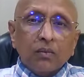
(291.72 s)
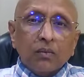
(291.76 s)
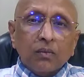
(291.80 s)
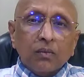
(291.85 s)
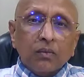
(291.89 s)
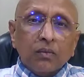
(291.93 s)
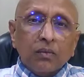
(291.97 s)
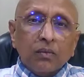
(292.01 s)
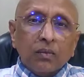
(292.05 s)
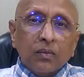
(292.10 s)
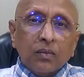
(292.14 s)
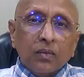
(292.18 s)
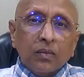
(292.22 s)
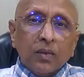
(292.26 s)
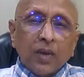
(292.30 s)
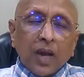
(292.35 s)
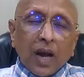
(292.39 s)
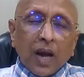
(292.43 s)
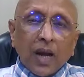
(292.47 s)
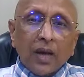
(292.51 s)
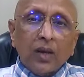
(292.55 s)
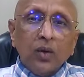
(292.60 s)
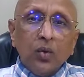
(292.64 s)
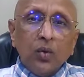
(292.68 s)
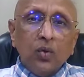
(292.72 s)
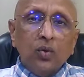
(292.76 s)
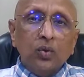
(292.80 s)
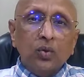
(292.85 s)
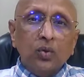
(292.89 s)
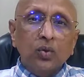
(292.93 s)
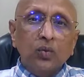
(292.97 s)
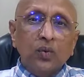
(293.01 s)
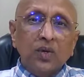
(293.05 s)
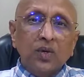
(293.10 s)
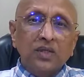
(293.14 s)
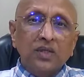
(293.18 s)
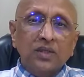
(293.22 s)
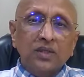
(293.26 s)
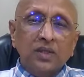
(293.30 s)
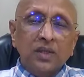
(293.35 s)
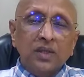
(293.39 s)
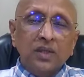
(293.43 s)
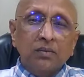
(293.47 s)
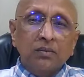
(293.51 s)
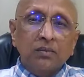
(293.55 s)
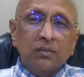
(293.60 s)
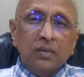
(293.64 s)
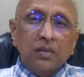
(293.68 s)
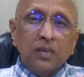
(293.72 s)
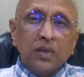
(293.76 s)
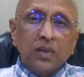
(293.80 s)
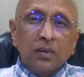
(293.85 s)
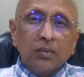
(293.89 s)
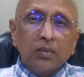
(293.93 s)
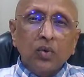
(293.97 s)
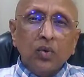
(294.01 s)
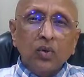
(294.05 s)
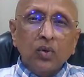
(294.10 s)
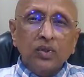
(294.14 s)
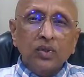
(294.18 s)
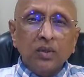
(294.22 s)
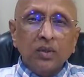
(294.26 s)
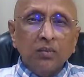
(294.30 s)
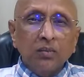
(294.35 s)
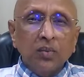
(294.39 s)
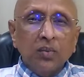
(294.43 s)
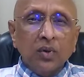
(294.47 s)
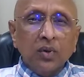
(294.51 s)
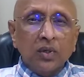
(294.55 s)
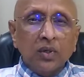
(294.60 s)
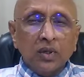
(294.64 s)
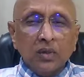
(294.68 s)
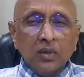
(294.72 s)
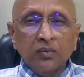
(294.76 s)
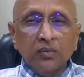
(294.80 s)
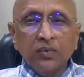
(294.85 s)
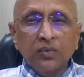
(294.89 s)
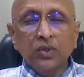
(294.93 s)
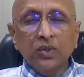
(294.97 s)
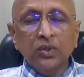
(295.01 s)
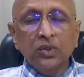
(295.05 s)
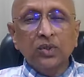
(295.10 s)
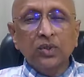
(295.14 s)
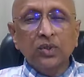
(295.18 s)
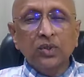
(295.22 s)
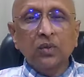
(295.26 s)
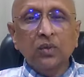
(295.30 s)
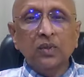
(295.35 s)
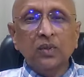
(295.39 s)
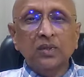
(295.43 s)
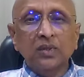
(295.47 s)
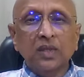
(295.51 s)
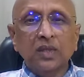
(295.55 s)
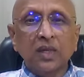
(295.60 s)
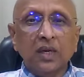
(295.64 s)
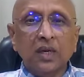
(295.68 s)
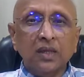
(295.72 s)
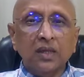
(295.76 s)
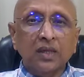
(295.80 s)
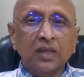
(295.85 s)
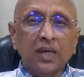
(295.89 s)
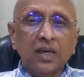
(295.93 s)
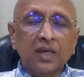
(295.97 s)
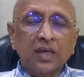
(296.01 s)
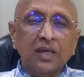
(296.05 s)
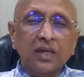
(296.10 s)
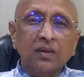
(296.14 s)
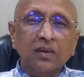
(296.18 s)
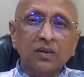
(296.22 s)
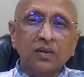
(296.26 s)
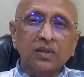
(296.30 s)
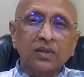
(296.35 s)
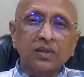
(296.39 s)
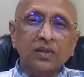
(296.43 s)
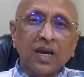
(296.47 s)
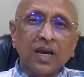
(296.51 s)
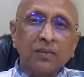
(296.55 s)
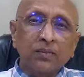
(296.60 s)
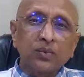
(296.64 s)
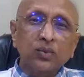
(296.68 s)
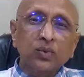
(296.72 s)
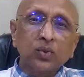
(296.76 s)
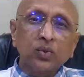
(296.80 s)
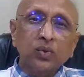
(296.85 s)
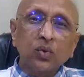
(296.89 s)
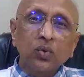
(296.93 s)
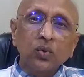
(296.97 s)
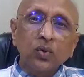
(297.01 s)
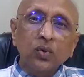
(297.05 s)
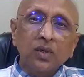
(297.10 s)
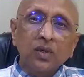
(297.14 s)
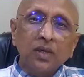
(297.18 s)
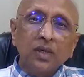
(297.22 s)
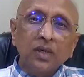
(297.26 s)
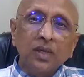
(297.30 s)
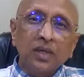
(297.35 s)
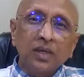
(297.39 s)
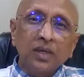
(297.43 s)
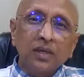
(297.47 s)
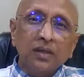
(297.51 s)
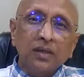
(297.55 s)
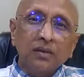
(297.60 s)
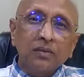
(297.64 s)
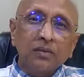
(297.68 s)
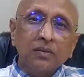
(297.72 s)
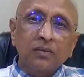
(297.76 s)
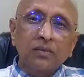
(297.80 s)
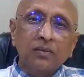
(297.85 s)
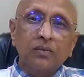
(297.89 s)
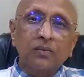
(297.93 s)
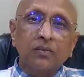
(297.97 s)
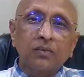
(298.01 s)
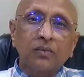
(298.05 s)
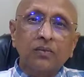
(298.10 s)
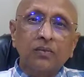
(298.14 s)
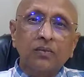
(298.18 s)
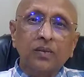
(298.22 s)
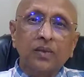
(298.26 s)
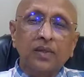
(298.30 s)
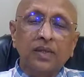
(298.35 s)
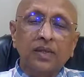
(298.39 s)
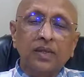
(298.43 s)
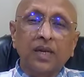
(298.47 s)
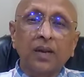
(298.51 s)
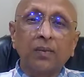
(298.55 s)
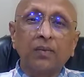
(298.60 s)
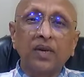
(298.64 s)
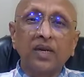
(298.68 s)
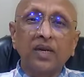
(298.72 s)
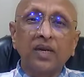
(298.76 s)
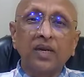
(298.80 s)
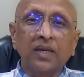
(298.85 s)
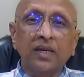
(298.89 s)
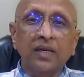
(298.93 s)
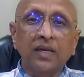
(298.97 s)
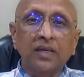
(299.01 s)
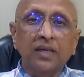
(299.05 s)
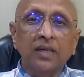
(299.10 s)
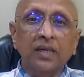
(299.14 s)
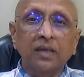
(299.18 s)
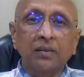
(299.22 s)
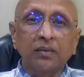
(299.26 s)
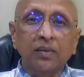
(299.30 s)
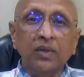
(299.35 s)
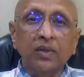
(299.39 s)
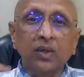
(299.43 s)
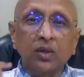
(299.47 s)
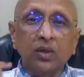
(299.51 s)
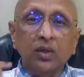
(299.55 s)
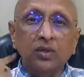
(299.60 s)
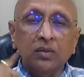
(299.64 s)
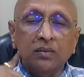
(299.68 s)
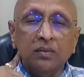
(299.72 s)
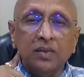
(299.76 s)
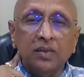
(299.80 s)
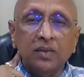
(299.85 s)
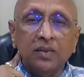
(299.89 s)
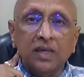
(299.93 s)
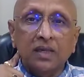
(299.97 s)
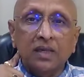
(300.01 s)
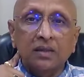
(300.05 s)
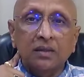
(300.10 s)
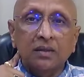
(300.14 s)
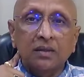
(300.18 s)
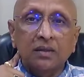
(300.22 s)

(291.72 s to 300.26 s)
I looked towards him. The most important feature was there that he was absolutely debilitated because of that.